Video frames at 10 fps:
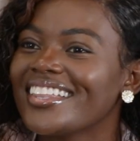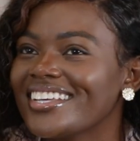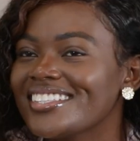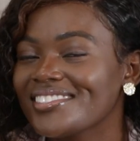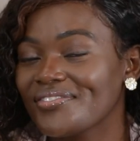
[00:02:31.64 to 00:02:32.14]

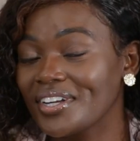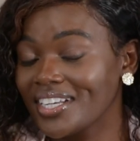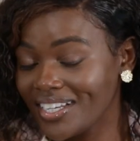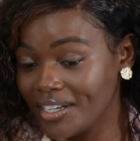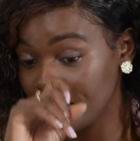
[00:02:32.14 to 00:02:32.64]
That's
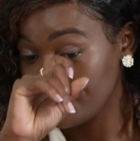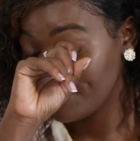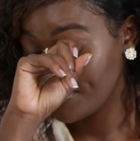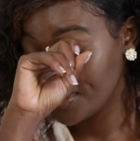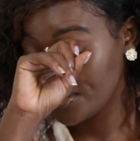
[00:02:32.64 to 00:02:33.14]
funny.
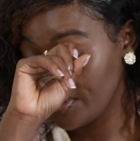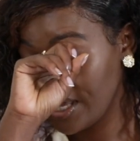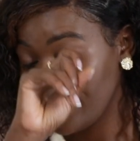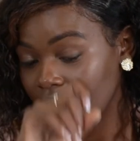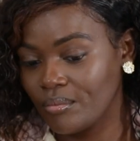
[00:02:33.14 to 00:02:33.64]
So
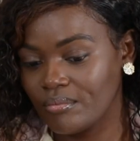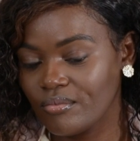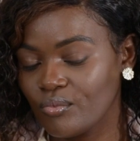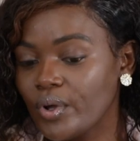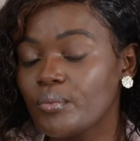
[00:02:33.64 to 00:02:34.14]
yeah,
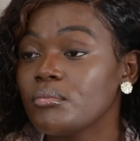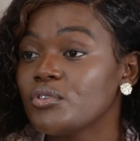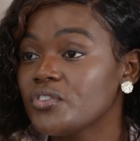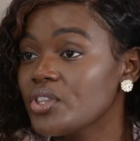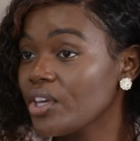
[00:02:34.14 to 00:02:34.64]
when we
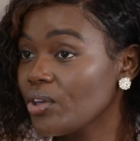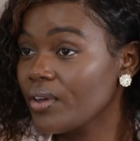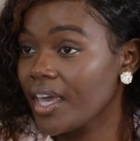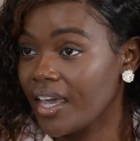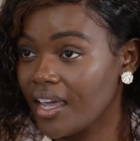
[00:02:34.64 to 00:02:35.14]
moved to the
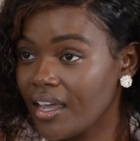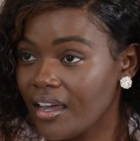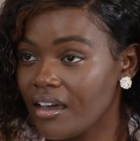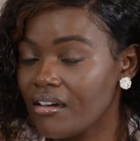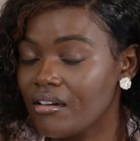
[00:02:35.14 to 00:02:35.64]

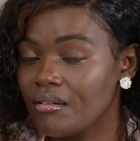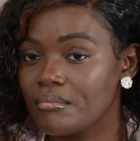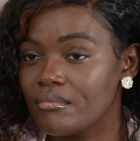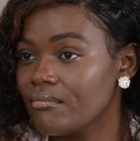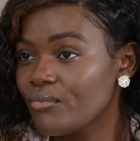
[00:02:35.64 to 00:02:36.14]

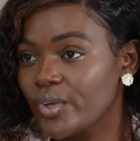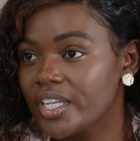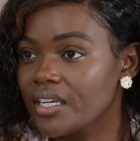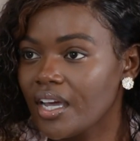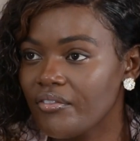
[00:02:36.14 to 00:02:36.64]
UK, we
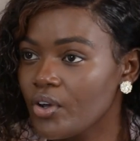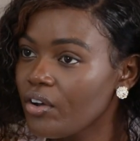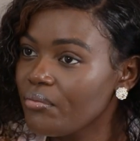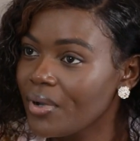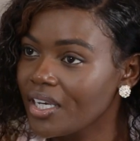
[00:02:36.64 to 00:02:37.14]
didn't have a
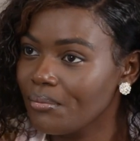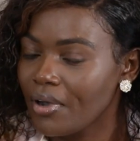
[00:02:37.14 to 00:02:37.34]
lot of money.